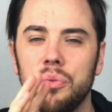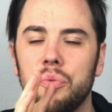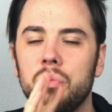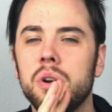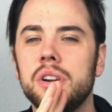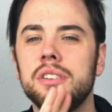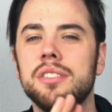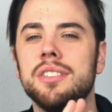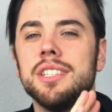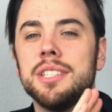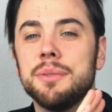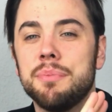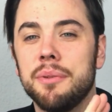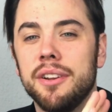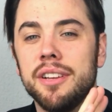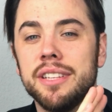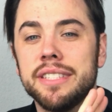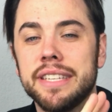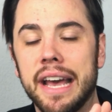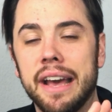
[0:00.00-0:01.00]
worst
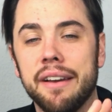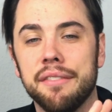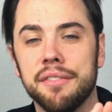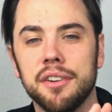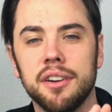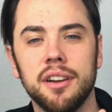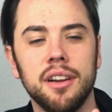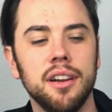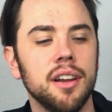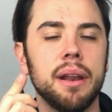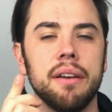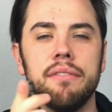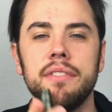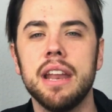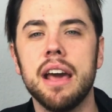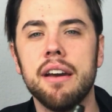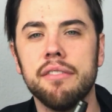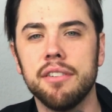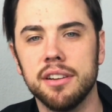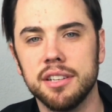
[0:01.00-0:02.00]
experience ever, but I've
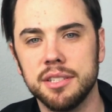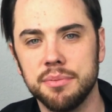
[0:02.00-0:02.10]
never